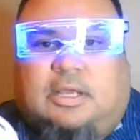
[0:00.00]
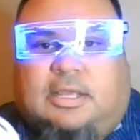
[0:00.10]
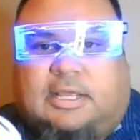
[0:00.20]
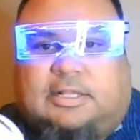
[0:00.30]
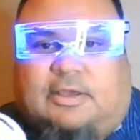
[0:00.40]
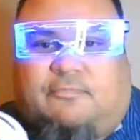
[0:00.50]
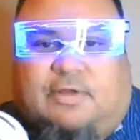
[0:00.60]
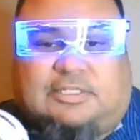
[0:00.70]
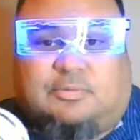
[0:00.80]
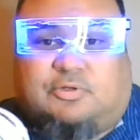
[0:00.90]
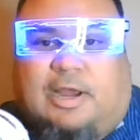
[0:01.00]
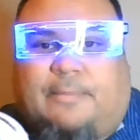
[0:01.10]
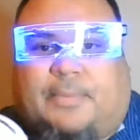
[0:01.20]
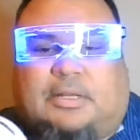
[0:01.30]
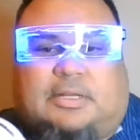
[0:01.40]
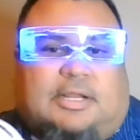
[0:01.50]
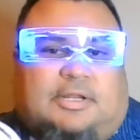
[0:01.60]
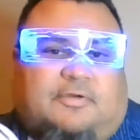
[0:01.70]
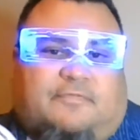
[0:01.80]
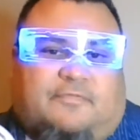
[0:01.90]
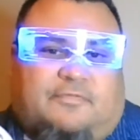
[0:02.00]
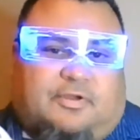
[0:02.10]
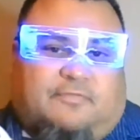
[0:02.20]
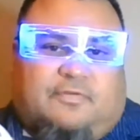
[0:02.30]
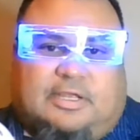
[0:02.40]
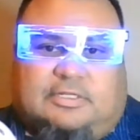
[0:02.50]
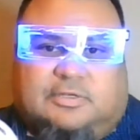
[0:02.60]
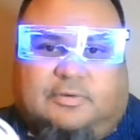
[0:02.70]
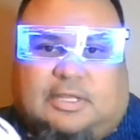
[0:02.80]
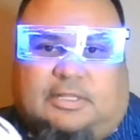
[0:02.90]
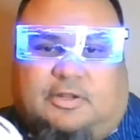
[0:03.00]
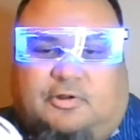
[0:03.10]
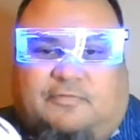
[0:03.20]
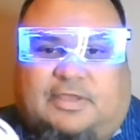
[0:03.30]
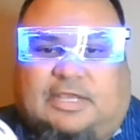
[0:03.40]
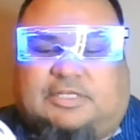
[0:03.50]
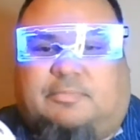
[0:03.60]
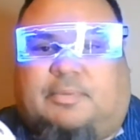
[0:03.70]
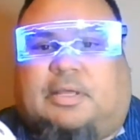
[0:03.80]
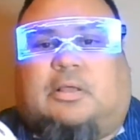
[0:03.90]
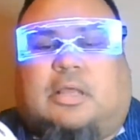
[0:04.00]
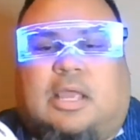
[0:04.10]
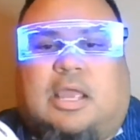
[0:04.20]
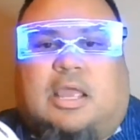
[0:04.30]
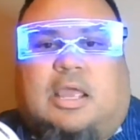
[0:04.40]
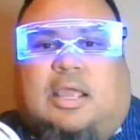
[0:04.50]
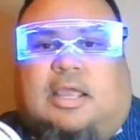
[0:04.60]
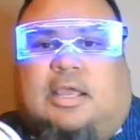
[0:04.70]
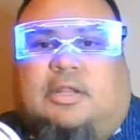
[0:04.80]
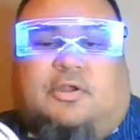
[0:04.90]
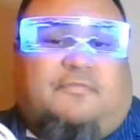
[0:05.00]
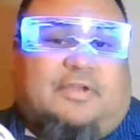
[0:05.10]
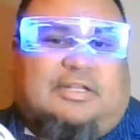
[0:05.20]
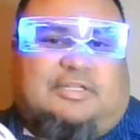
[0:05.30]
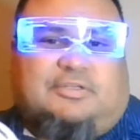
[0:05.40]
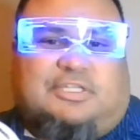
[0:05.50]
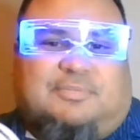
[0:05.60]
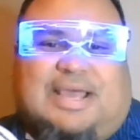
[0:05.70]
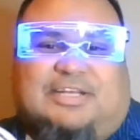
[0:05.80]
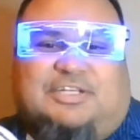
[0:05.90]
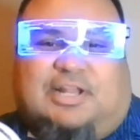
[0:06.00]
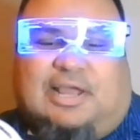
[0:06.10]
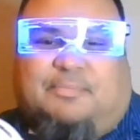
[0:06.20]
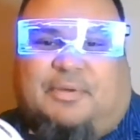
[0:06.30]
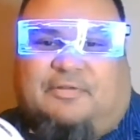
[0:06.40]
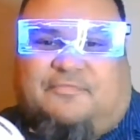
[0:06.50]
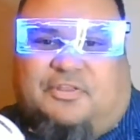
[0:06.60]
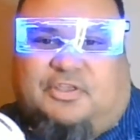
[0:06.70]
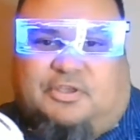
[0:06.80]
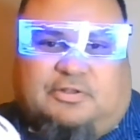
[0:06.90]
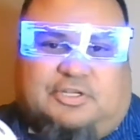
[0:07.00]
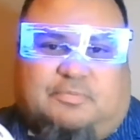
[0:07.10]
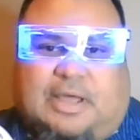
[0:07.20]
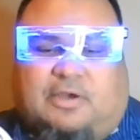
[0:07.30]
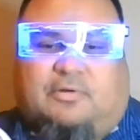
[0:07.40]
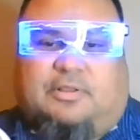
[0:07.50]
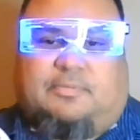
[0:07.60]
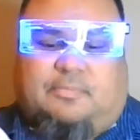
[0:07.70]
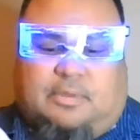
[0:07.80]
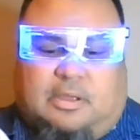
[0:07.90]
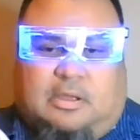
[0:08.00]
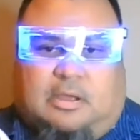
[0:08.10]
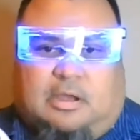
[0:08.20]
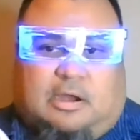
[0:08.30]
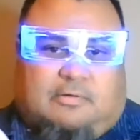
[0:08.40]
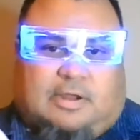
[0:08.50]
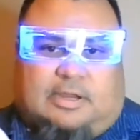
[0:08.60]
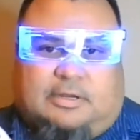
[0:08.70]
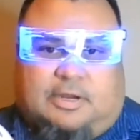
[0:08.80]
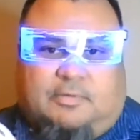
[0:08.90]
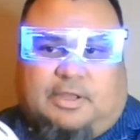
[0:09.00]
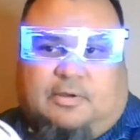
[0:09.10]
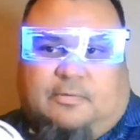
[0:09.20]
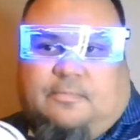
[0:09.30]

hit that red subscribe button and don't forget to hit the notification bell and don't forget to smash the like button for the YouTube algorithm. All right, here we go.